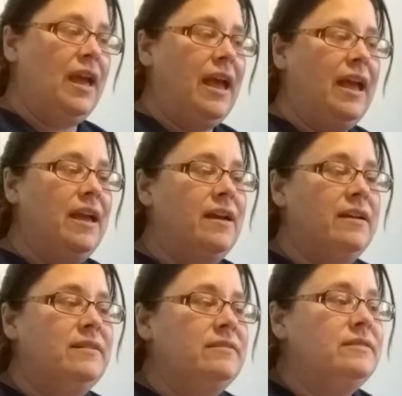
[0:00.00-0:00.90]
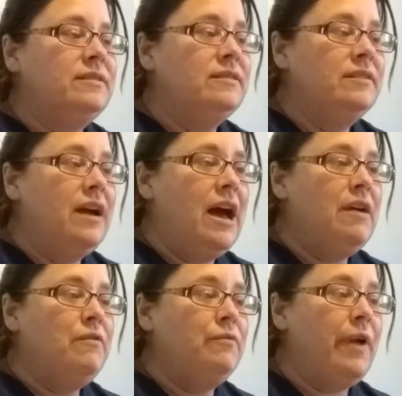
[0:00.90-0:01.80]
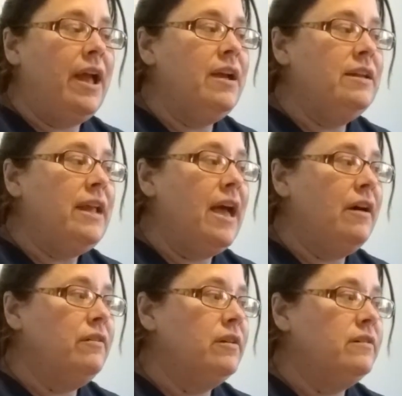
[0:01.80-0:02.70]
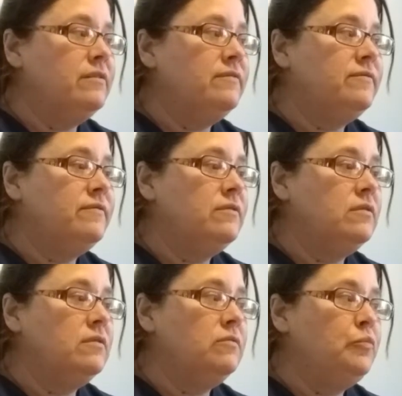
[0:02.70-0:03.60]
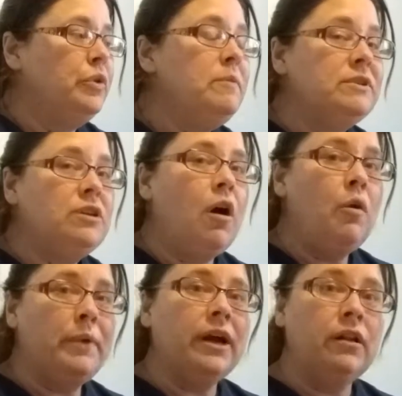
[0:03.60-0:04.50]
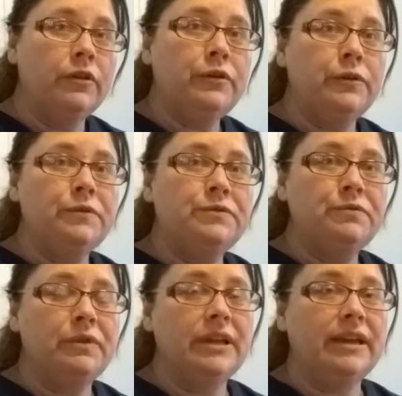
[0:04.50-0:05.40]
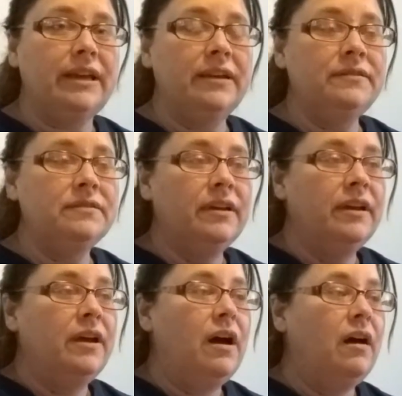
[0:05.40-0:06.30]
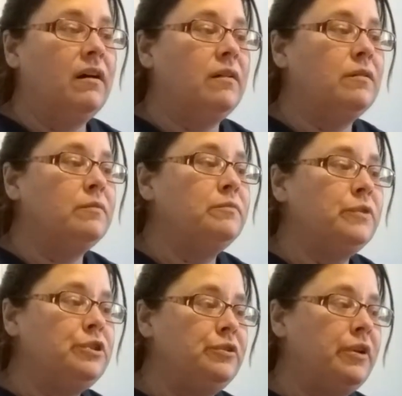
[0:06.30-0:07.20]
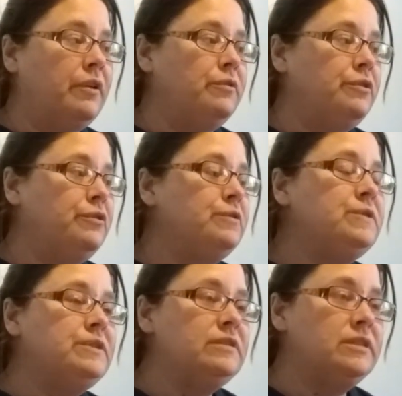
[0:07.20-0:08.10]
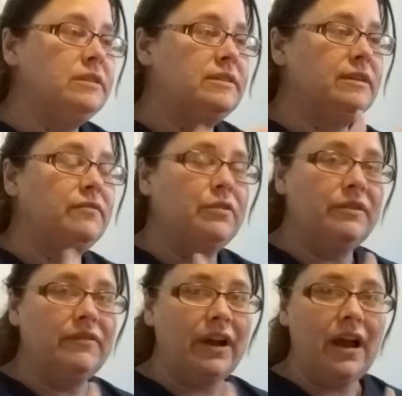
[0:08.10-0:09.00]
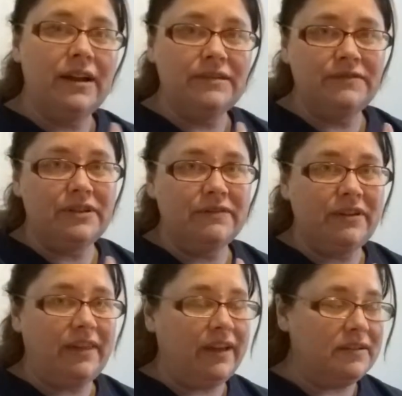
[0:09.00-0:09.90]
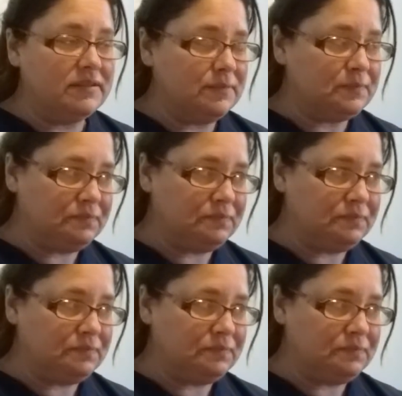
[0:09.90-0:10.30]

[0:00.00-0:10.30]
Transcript: And I ran out of pretty much all my glues, really. Which, you know, you use several different kinds for different things.